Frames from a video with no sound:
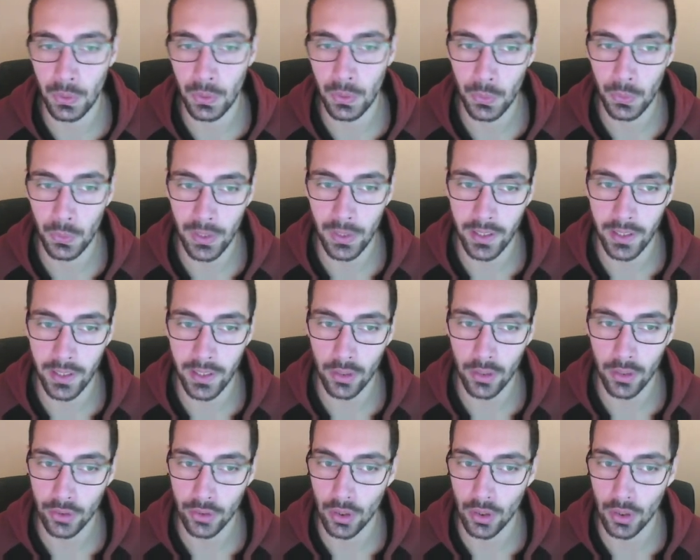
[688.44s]
with the
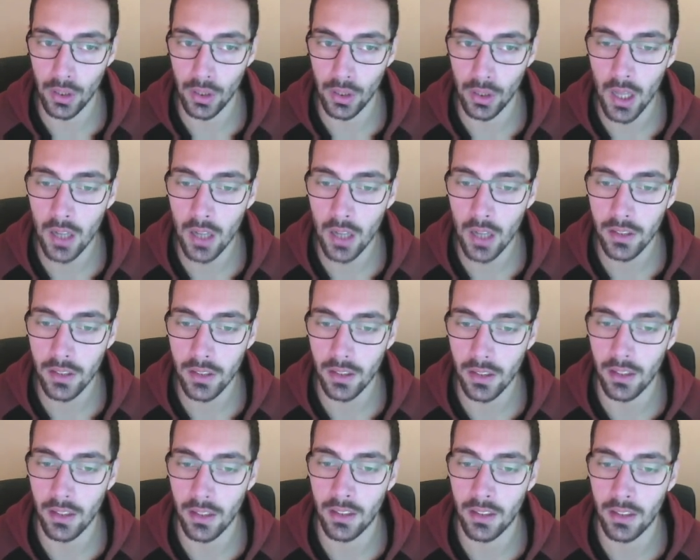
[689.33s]
console log
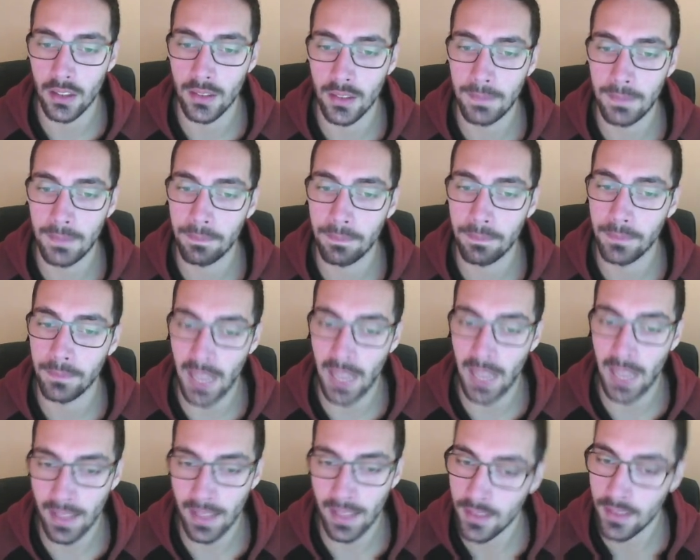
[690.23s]

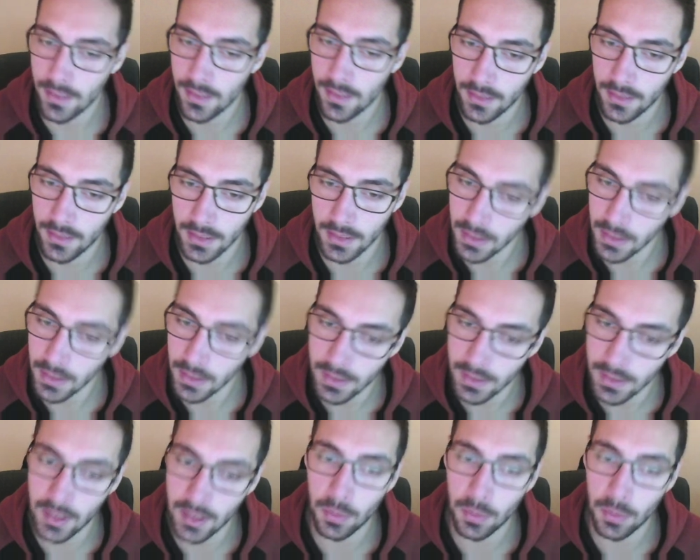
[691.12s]
that this
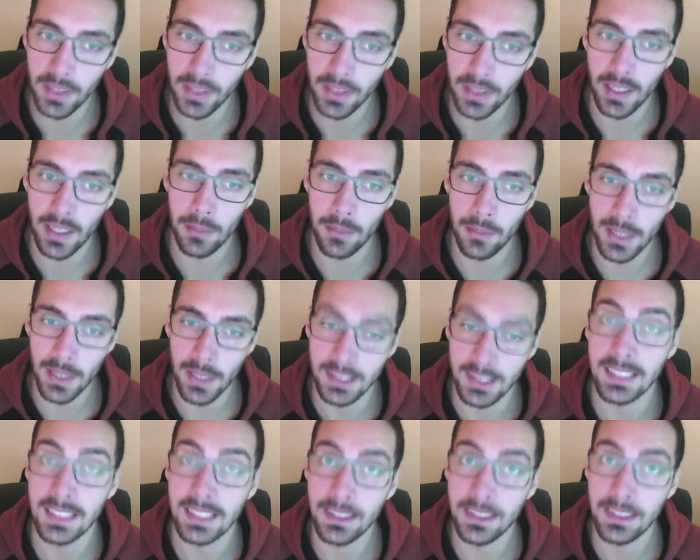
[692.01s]
display name
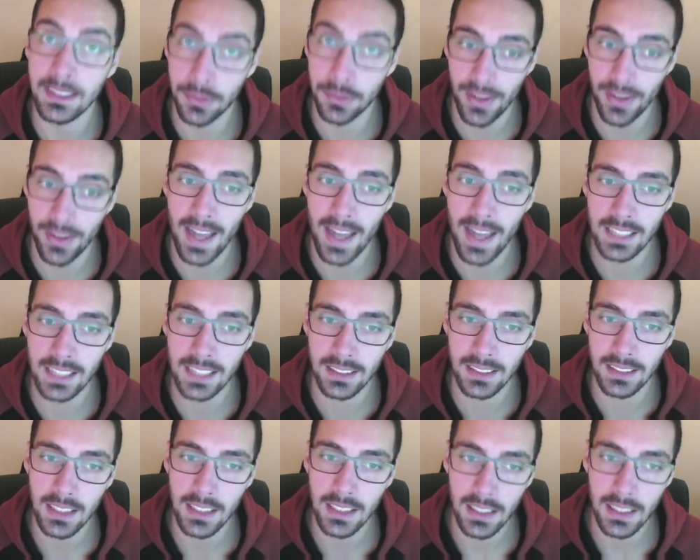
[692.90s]
is in
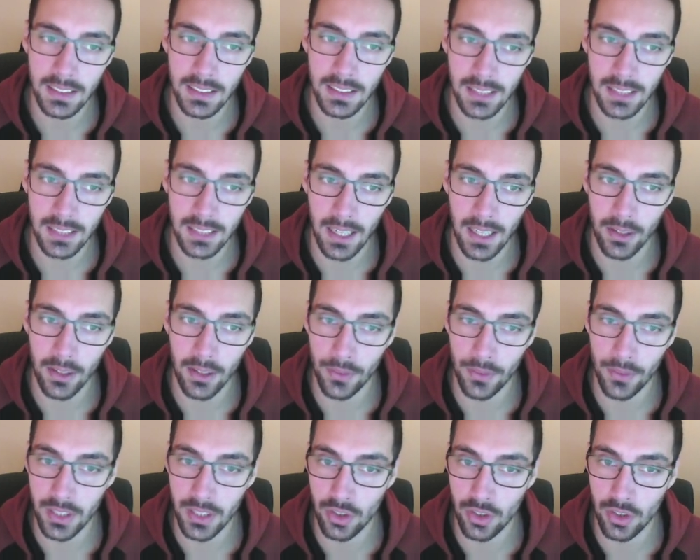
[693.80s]
fact inside of
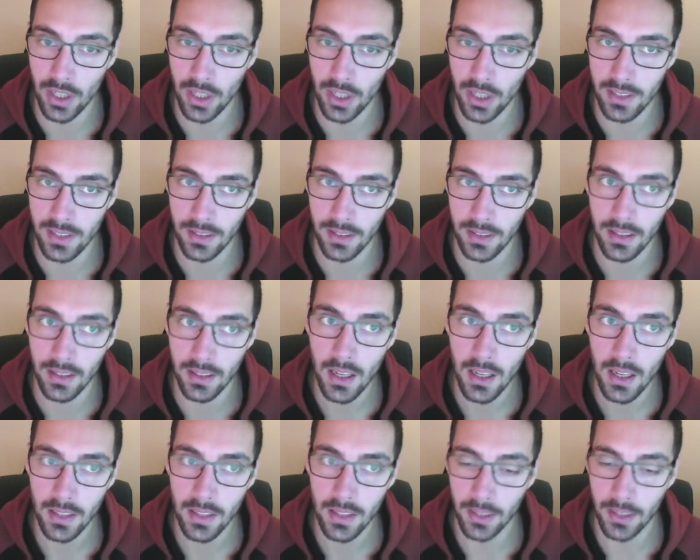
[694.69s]
this JSON
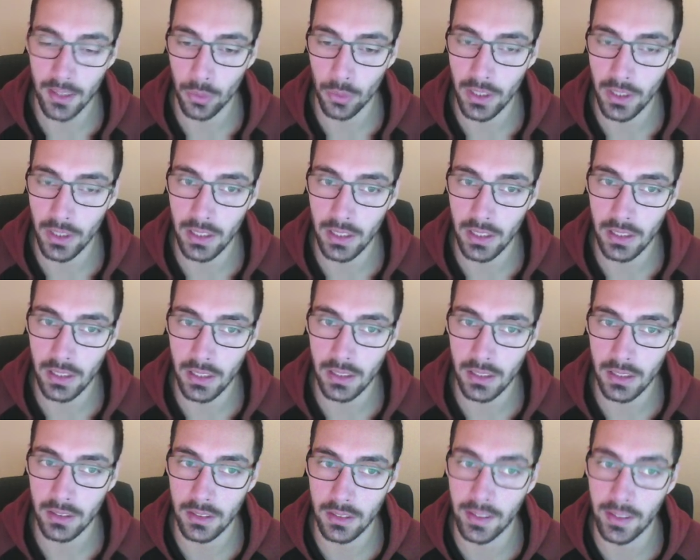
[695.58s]
that
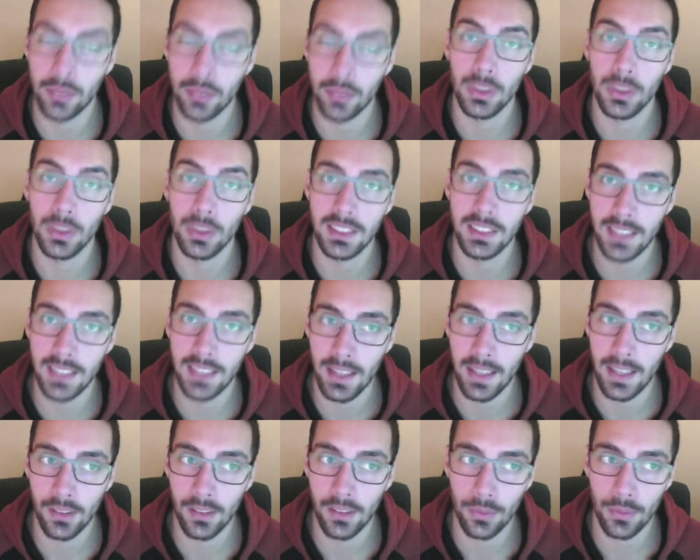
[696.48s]
we
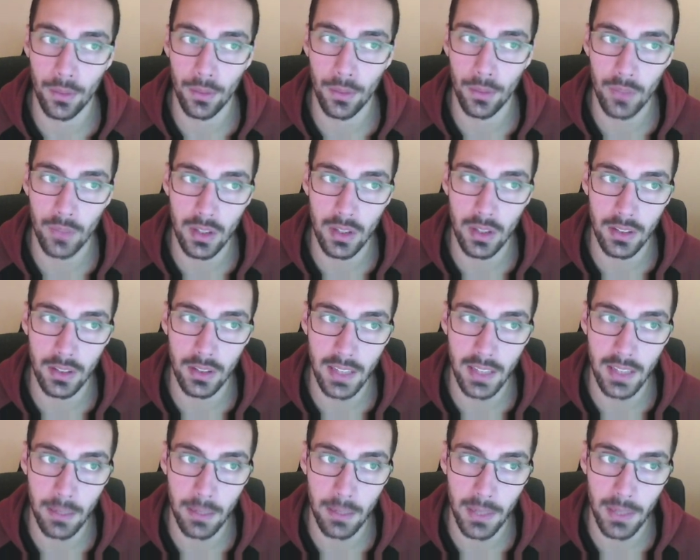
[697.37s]
sent from
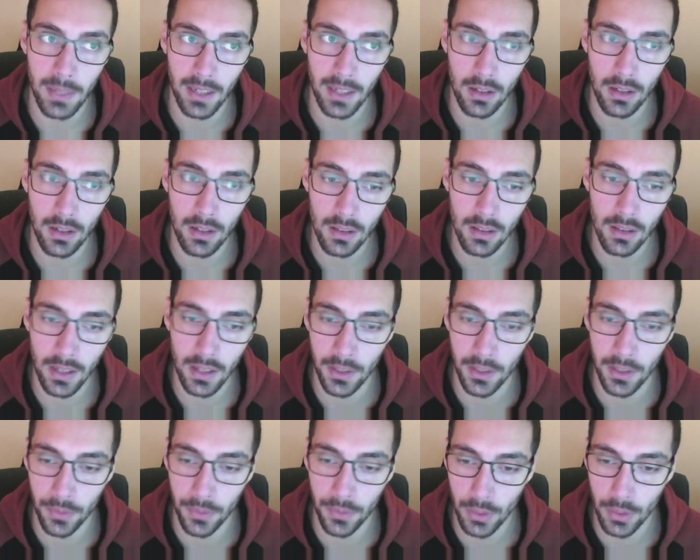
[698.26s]
the API call. And
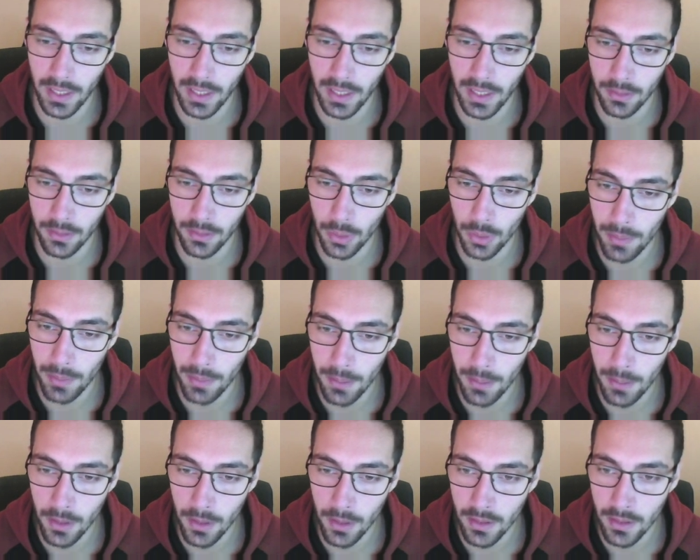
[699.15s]
if you can
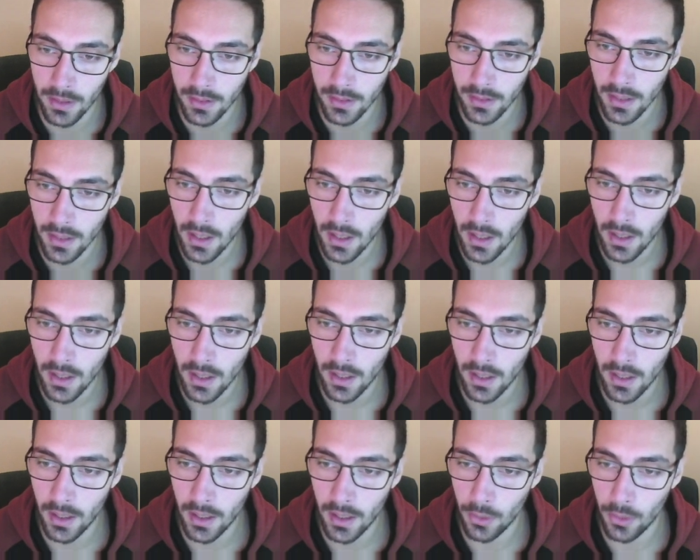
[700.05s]
remember it,
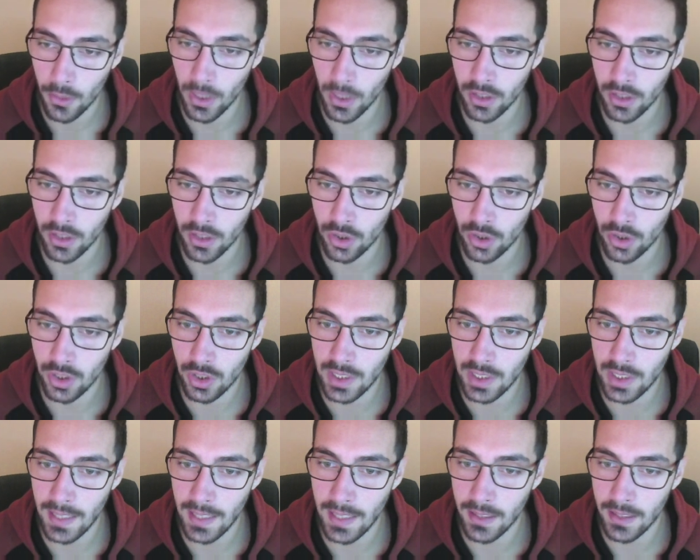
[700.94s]
we are
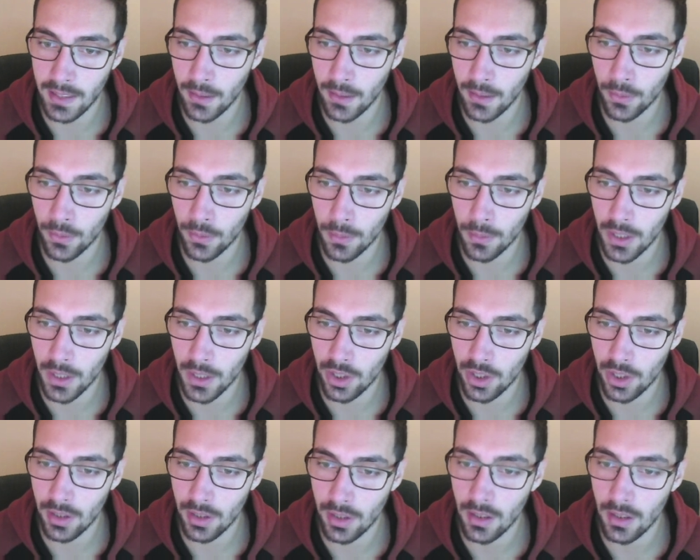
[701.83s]
sending the
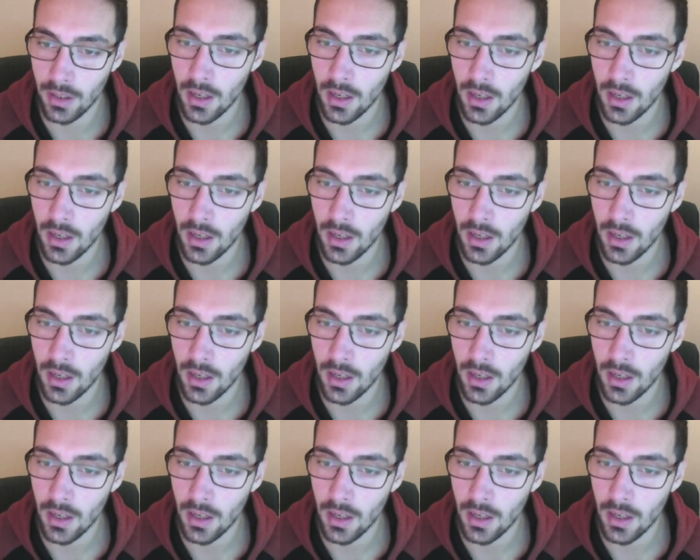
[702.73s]
information